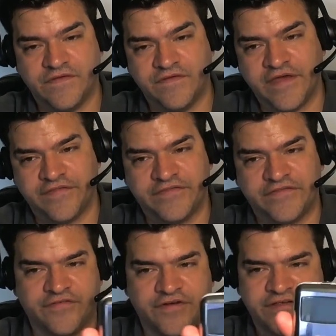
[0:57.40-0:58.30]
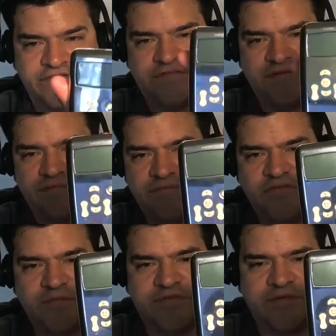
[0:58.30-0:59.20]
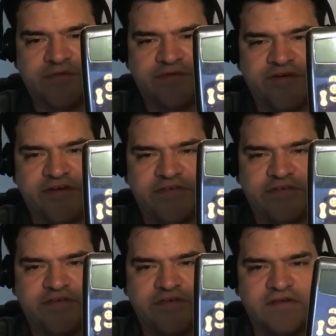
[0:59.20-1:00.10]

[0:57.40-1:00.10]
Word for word: got this device, super simple device.